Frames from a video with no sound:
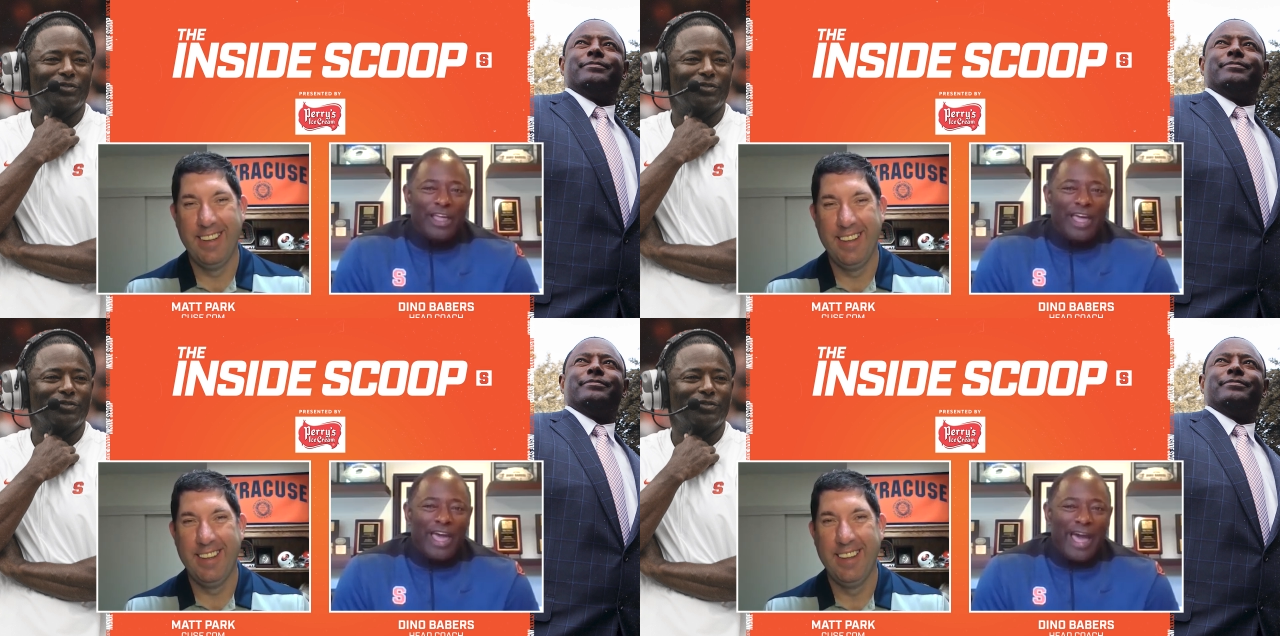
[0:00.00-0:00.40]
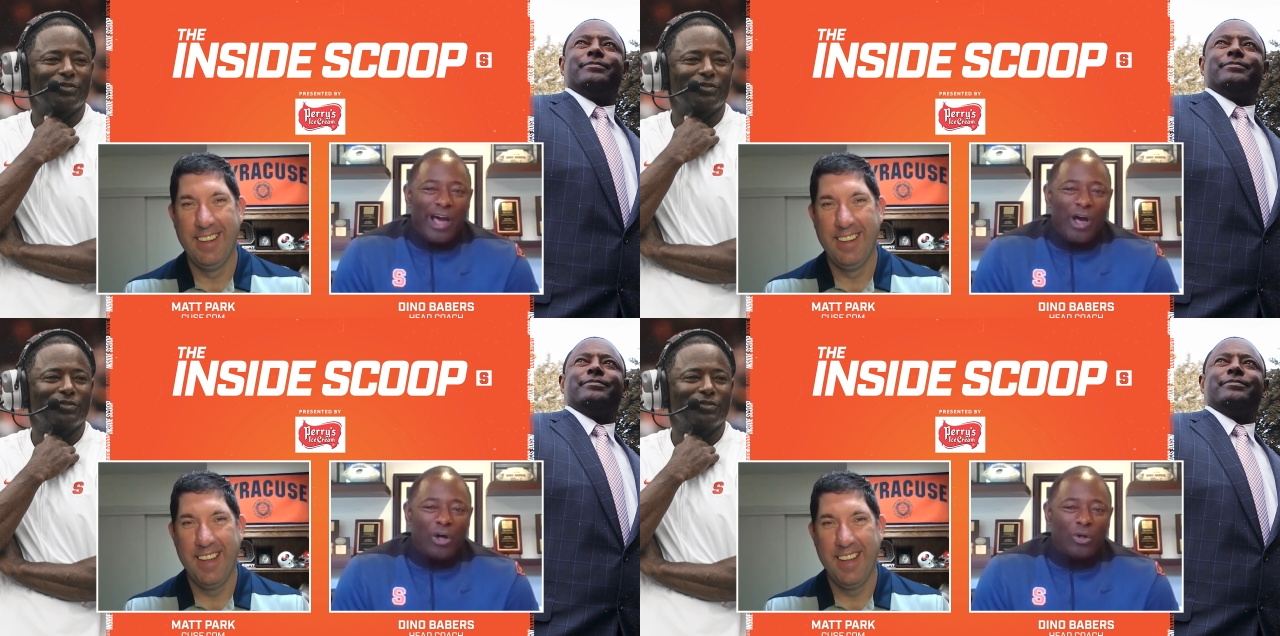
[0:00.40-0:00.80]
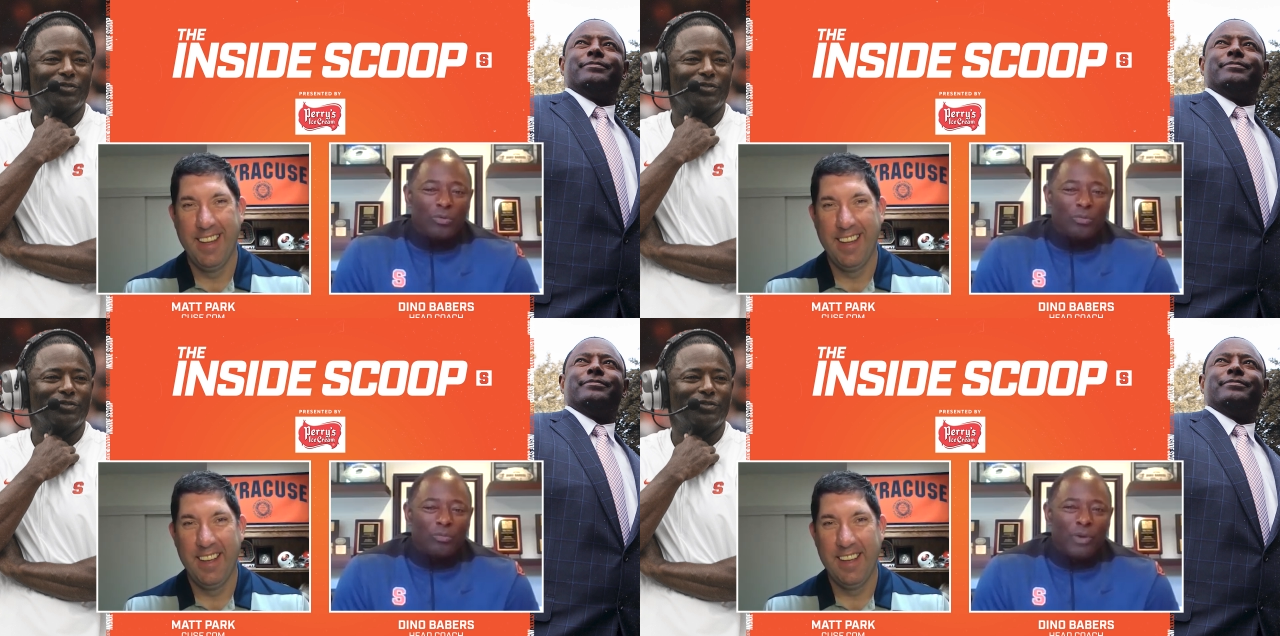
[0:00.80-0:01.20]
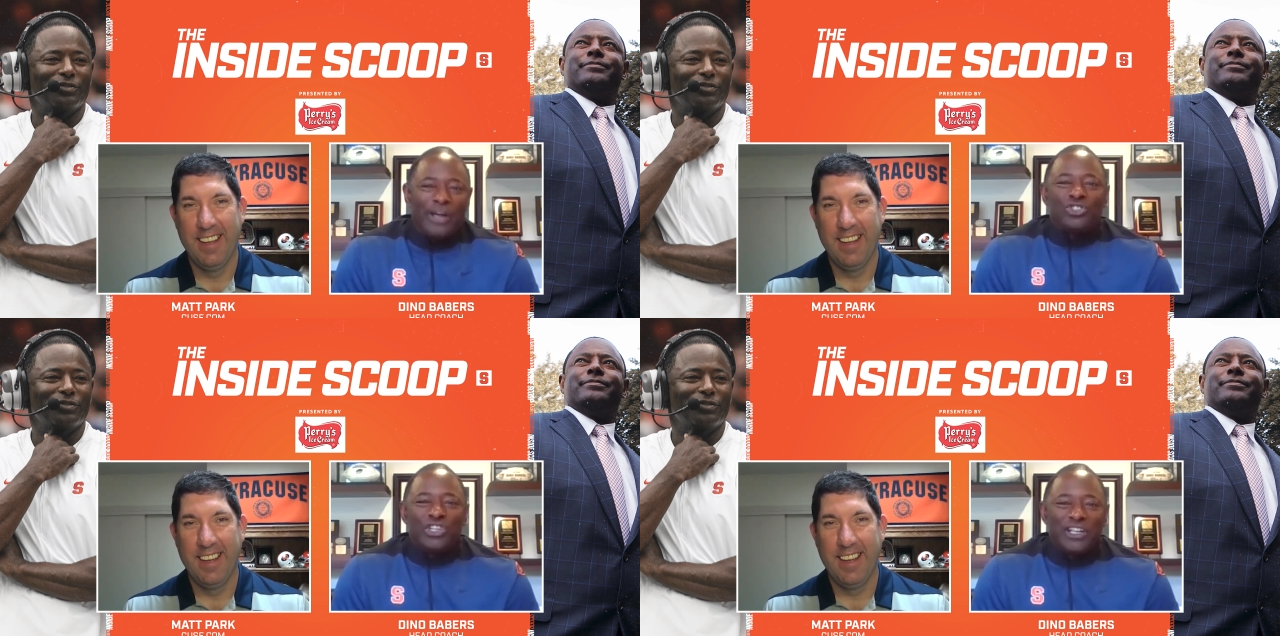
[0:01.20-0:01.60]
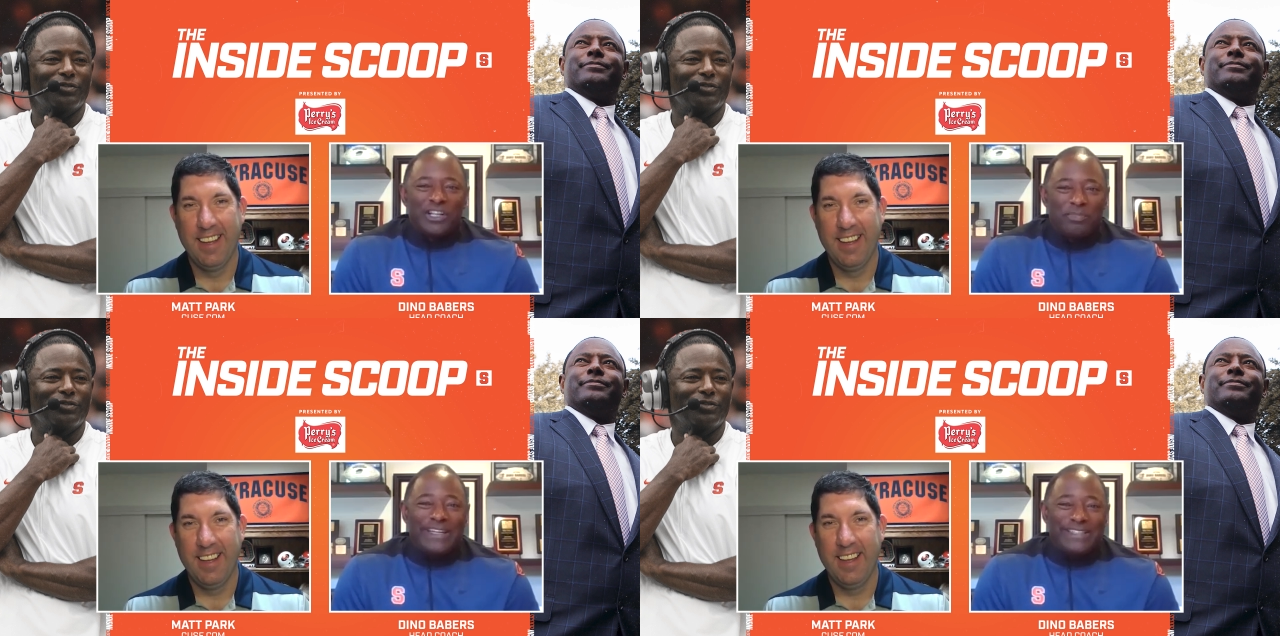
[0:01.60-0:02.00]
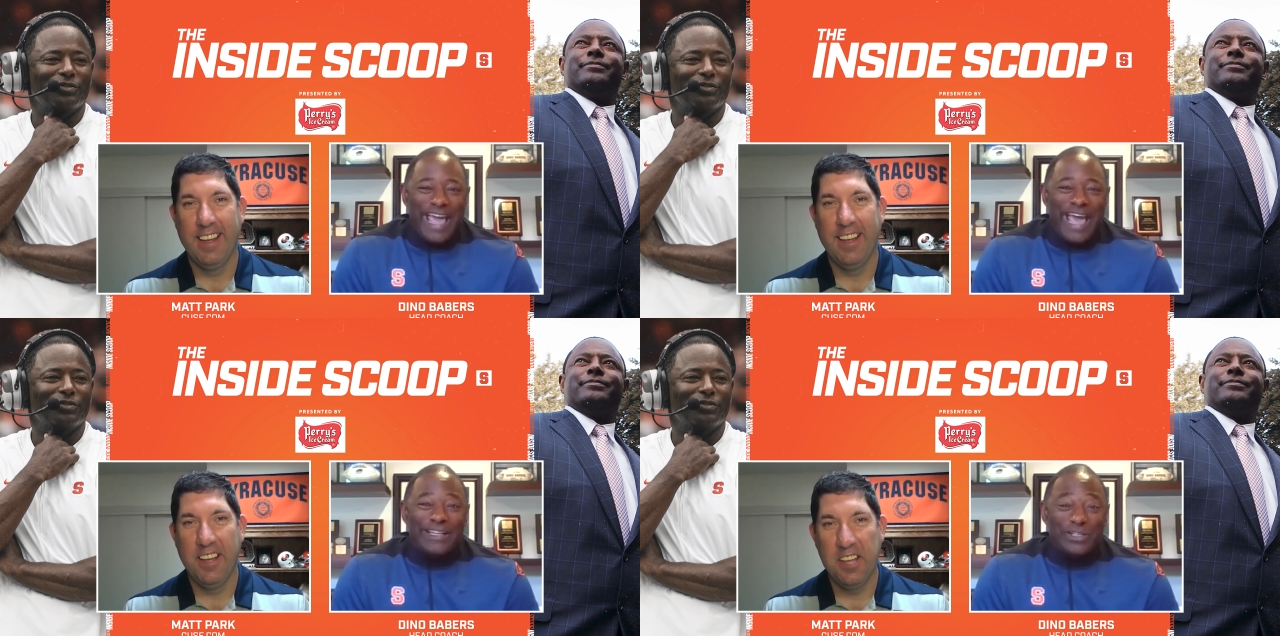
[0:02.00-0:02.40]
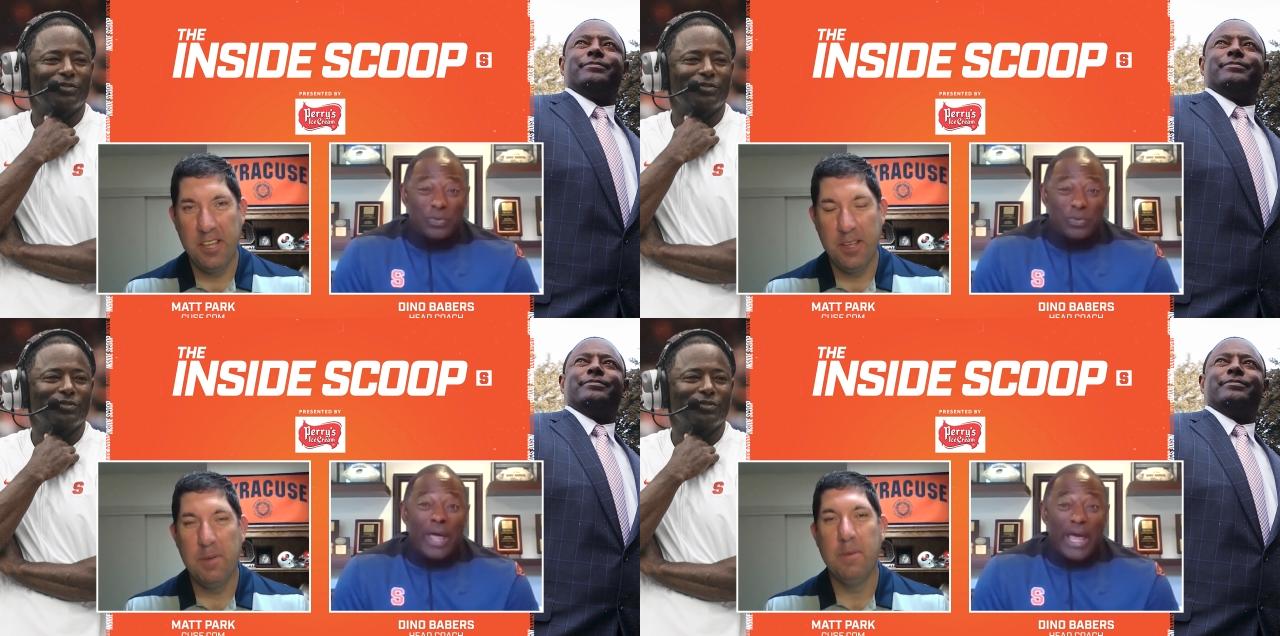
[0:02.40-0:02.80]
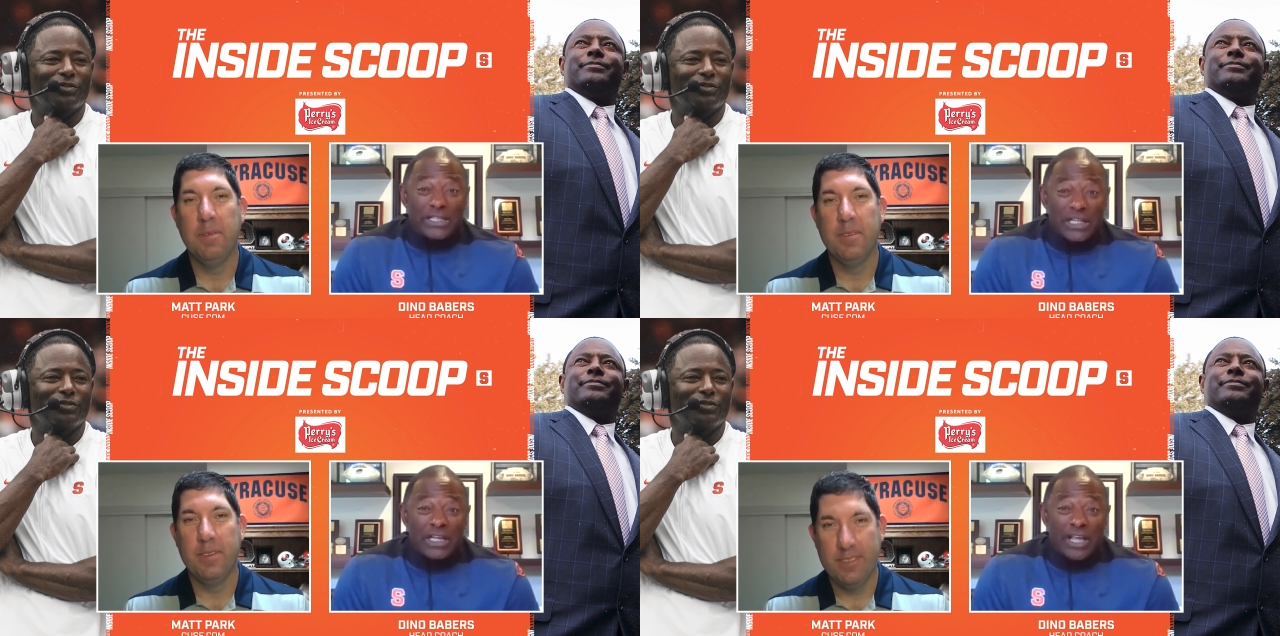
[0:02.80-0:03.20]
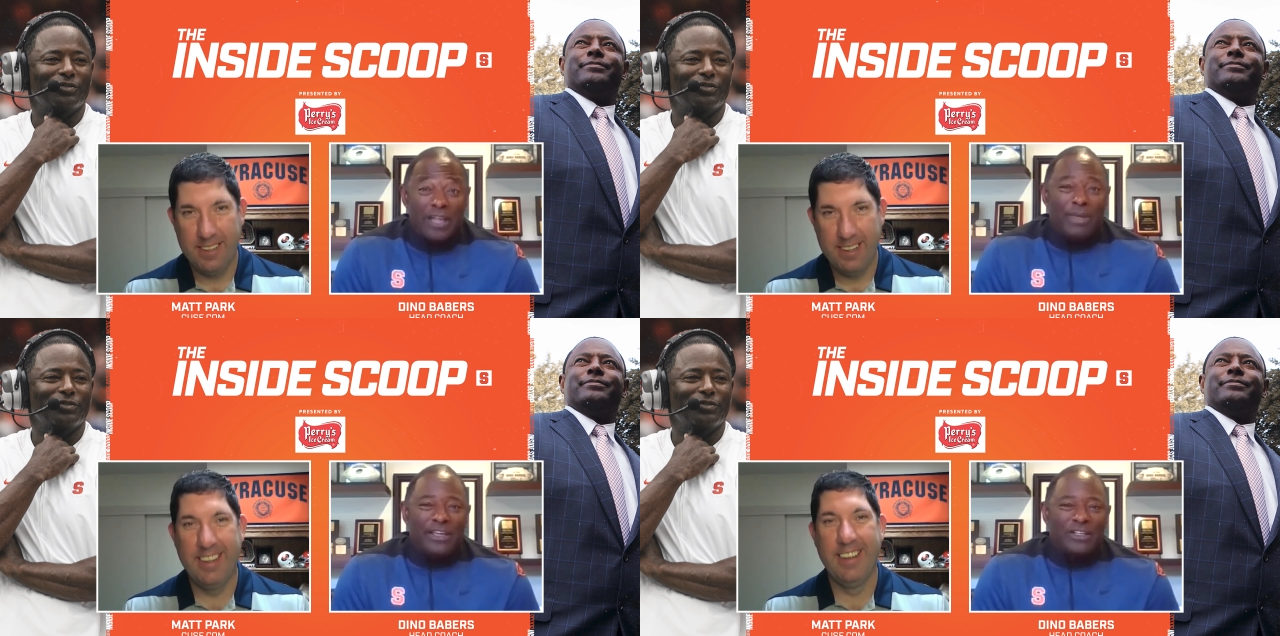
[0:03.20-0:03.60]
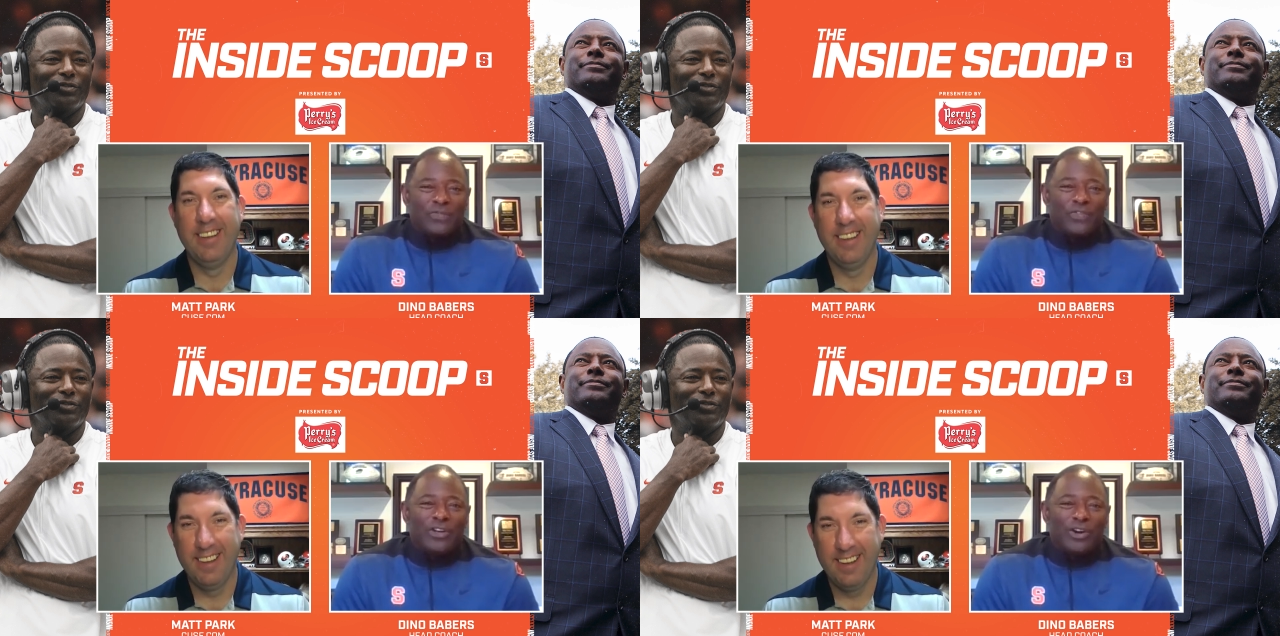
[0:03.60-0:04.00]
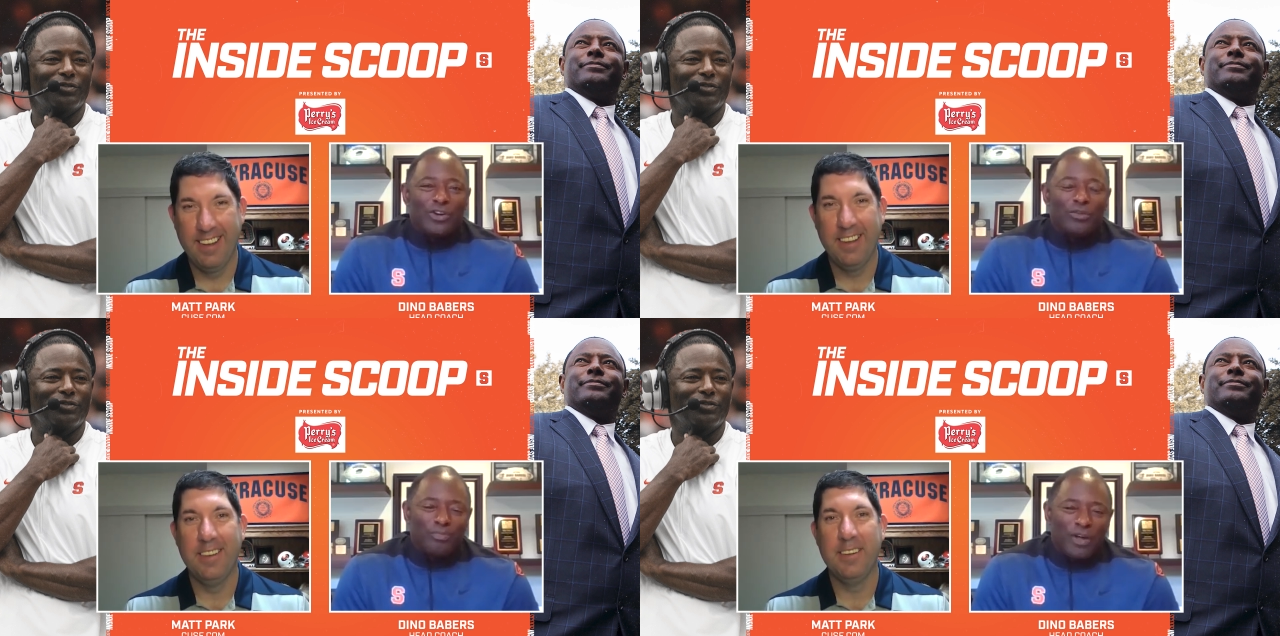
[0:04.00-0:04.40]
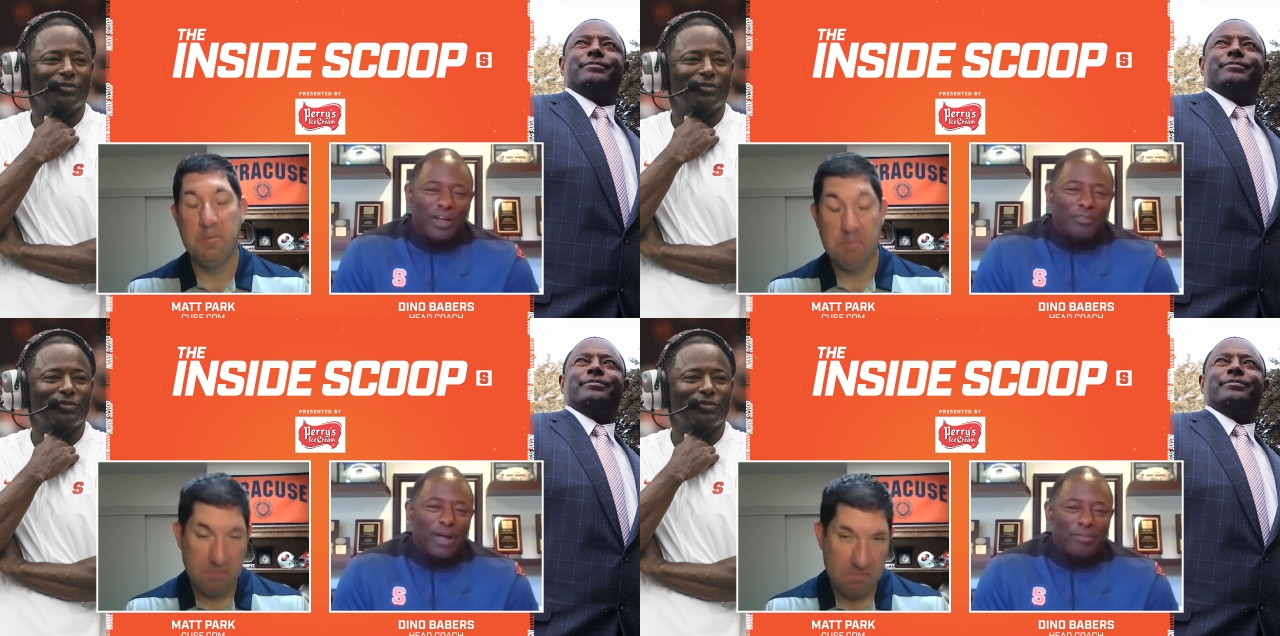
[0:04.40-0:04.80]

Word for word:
Speaker 1: how much she could make daddy sweat and make his feet hurt uh, by